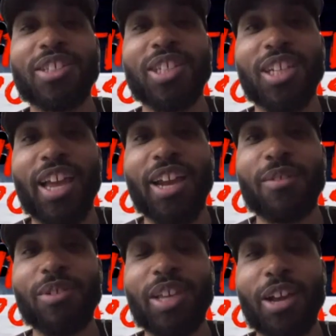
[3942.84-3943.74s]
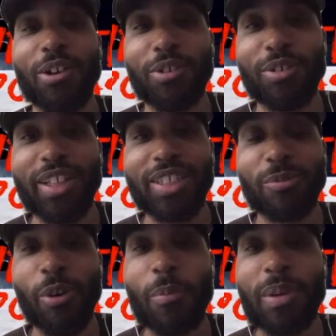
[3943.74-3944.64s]
should have had KO do that to
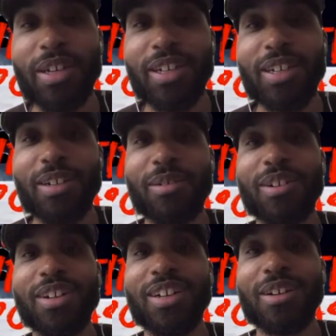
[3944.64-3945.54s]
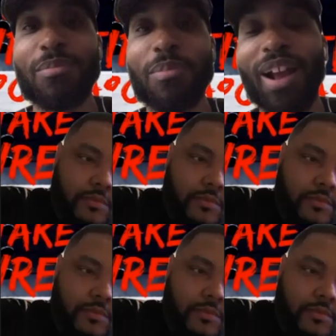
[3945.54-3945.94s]
Roman, mm-hmm. but I